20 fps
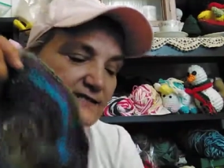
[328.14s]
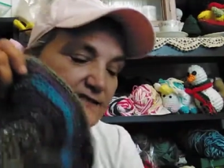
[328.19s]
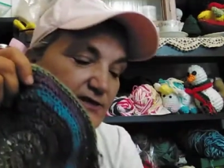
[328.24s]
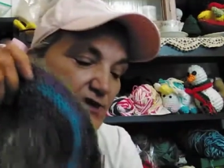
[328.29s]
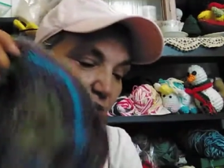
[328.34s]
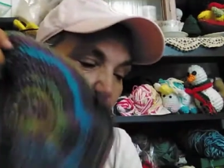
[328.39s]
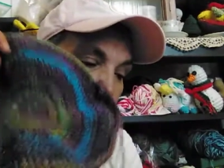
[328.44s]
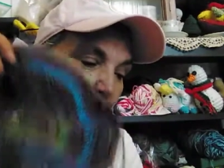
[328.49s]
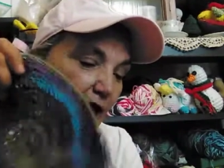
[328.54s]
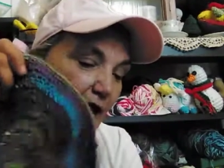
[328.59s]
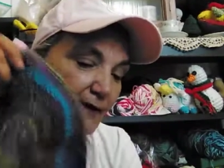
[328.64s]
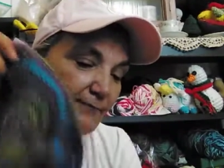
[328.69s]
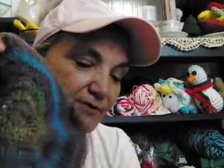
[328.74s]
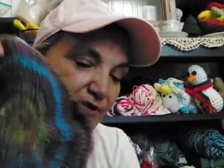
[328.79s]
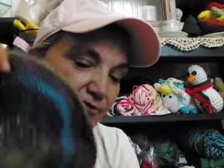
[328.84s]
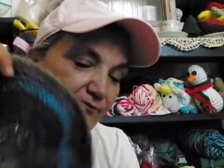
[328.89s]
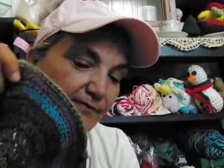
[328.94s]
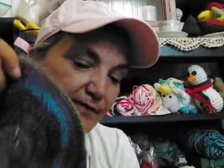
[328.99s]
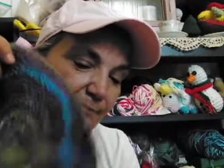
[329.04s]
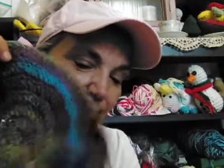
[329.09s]
So I'm going
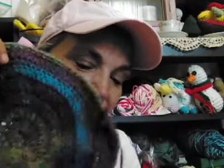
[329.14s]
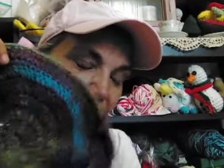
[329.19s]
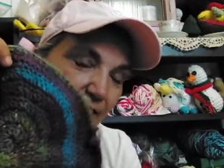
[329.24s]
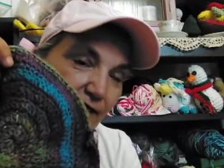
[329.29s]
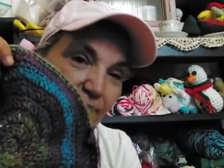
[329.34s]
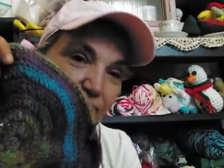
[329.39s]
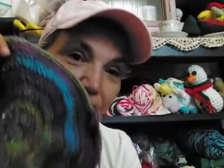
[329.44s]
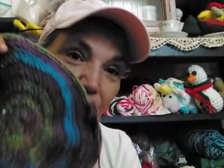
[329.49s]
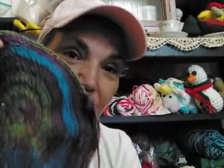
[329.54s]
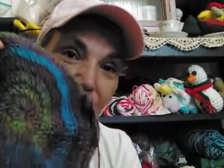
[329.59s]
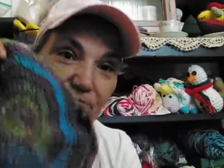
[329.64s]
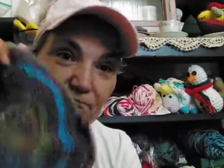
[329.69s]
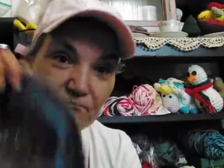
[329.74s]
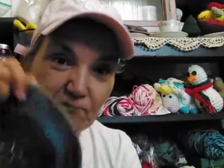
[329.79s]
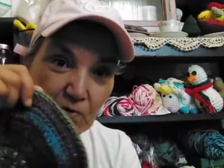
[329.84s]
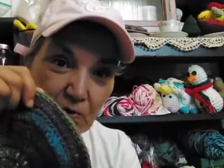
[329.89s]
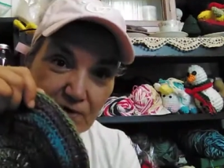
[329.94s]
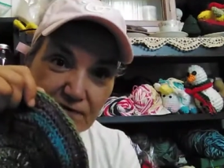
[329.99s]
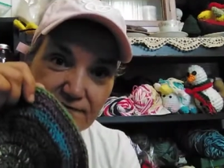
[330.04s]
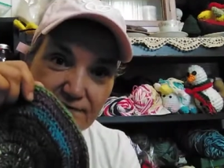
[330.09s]
to rip it out for the
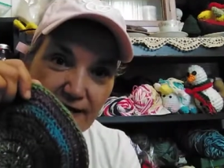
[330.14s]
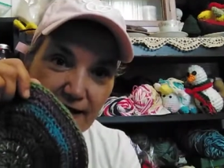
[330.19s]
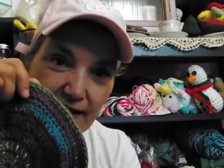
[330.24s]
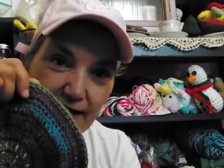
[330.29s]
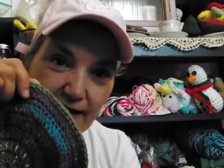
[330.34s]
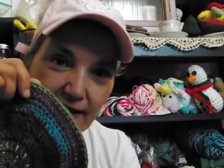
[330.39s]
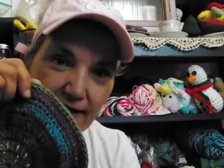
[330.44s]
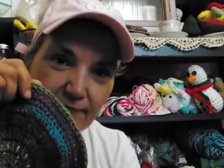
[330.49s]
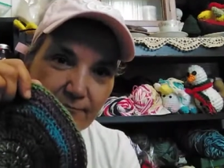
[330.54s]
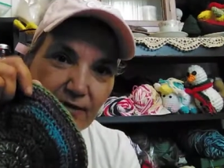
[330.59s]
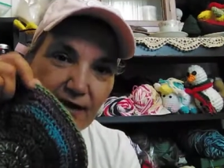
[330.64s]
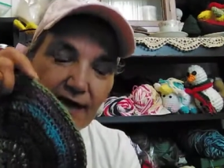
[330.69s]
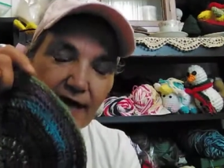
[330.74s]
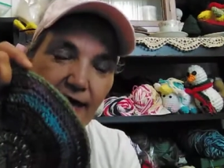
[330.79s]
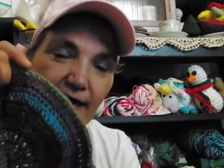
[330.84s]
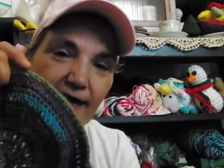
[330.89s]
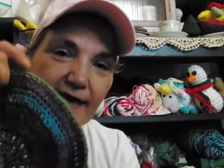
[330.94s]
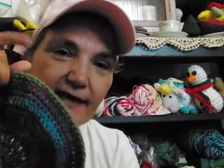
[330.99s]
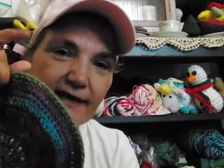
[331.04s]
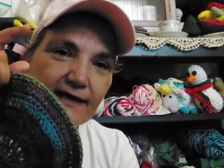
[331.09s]
fourth time
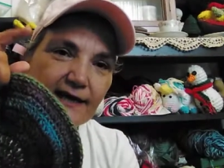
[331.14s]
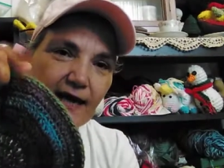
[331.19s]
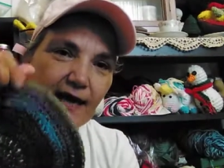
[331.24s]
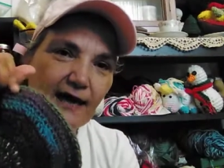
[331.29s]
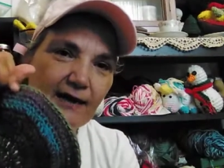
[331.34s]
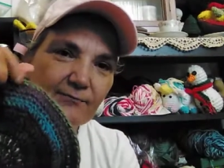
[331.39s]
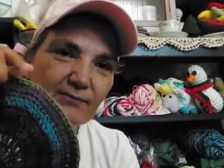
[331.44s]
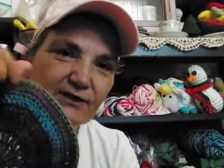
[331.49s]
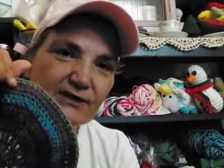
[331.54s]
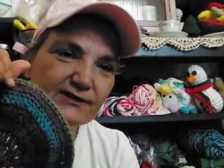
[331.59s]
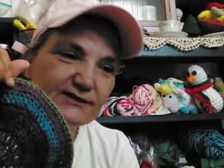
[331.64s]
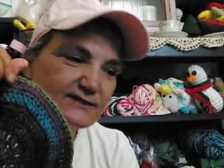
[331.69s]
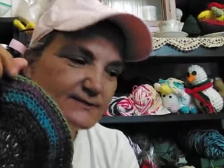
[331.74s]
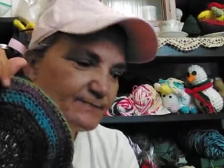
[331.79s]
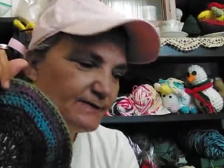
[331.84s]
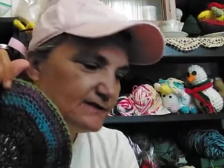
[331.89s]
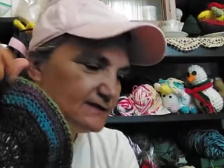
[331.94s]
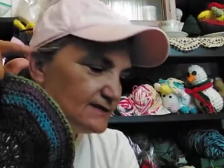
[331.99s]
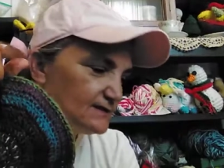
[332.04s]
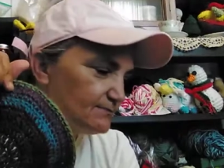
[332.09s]
and I'm going to
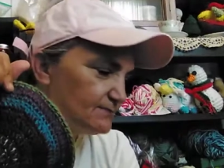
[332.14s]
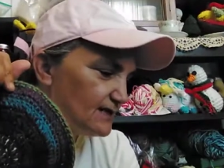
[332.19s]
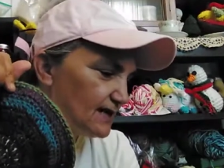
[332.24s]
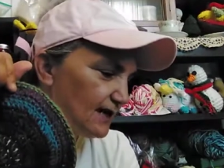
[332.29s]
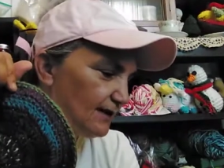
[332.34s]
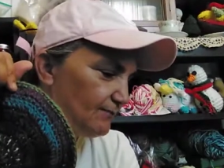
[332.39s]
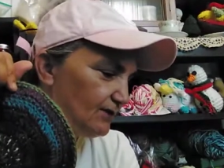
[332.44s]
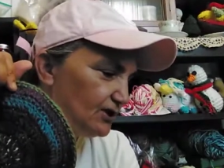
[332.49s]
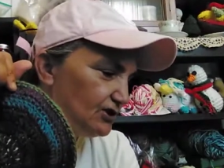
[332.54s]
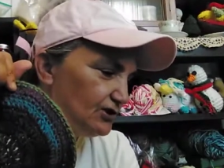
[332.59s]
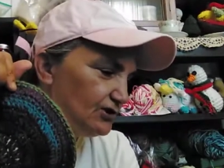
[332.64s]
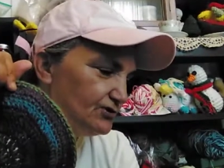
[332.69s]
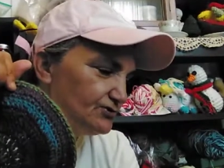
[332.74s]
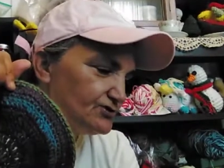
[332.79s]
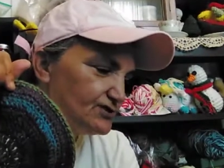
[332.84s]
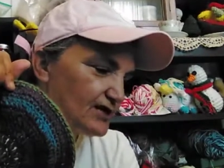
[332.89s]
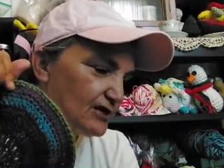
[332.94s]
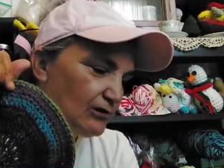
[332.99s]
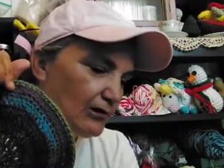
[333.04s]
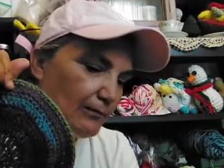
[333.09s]
spend some time on
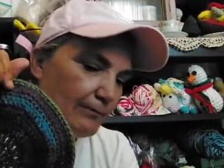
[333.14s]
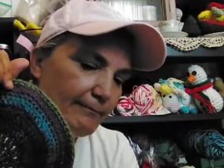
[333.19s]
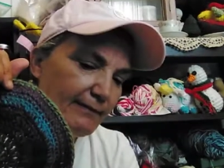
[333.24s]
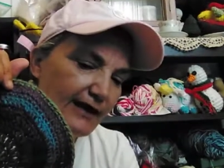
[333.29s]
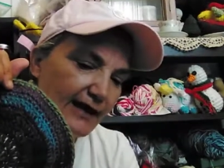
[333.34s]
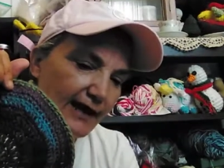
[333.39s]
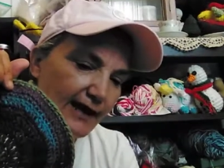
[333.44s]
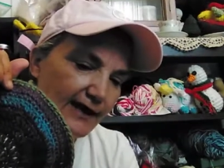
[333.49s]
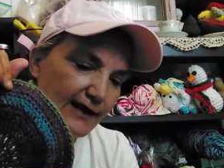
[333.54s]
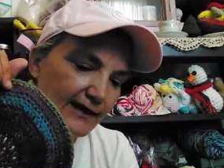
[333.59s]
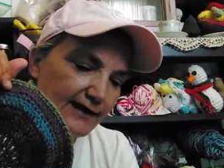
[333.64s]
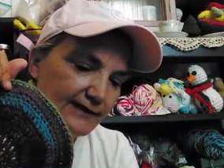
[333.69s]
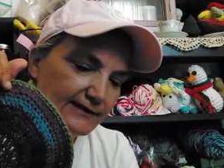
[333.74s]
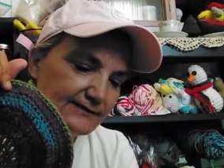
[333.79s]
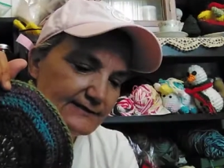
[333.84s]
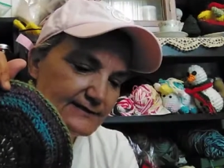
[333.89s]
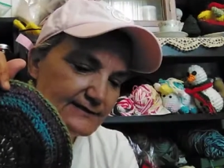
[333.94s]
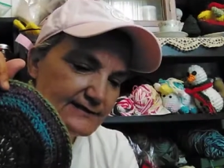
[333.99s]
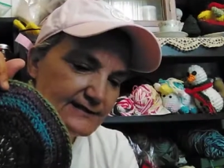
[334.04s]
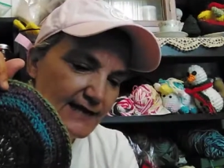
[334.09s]
YouTube
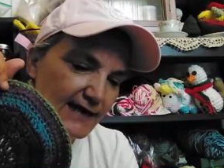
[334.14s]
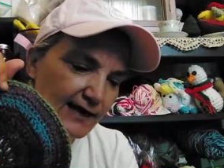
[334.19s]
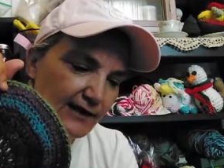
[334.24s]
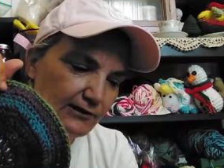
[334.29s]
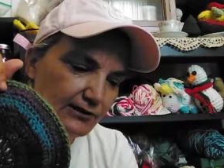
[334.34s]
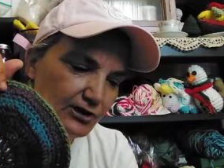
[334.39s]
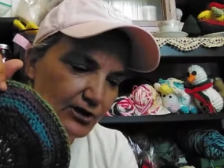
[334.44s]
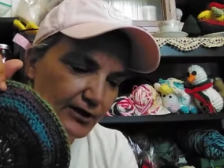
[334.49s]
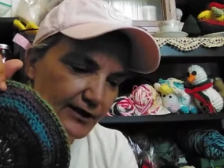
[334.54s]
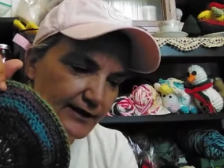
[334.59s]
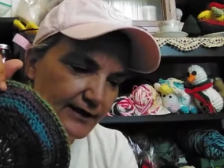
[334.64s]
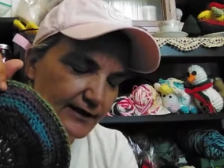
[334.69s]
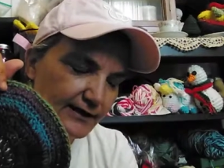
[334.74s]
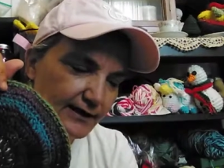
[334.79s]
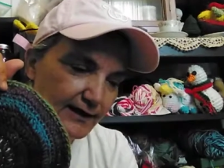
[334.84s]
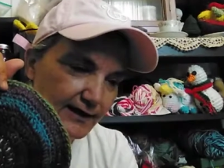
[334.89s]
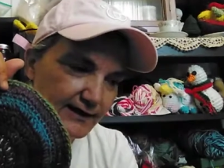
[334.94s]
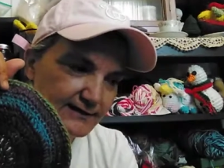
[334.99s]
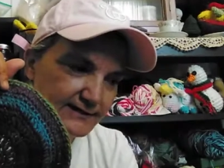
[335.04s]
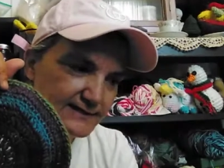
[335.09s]
and take a look
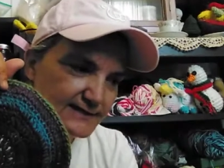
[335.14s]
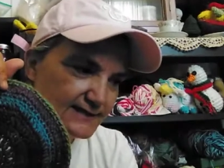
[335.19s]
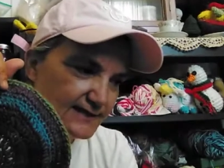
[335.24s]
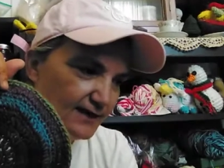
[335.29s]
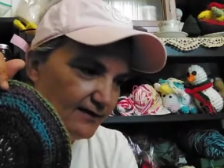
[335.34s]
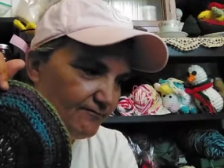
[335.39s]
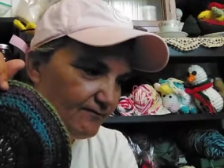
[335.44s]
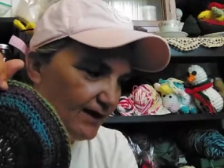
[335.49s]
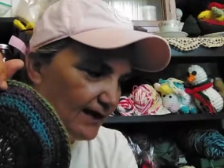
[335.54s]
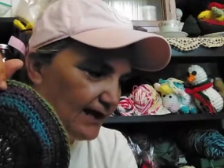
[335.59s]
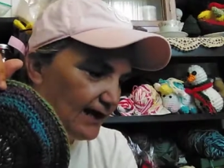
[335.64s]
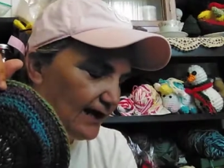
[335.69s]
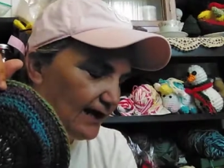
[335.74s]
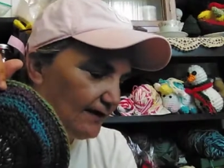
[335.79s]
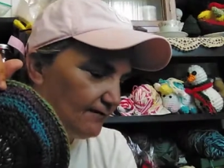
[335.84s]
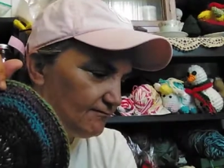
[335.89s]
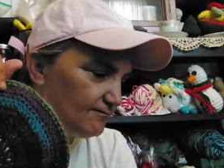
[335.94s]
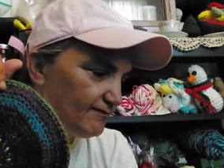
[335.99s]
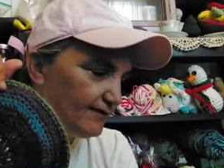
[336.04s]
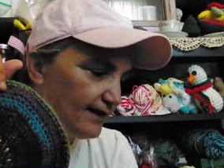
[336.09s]
and see if I
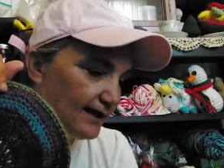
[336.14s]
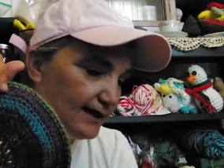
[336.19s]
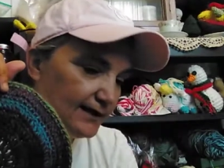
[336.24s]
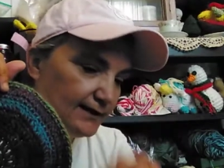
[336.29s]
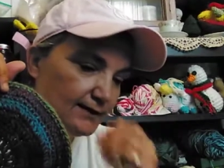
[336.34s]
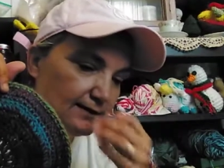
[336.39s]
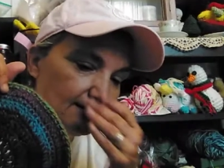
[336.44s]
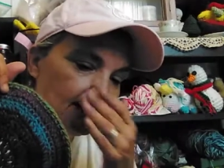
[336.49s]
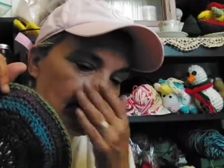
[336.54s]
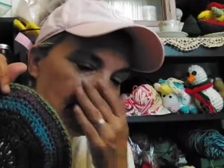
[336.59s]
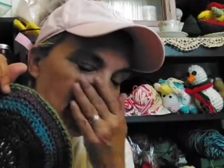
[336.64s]
can't find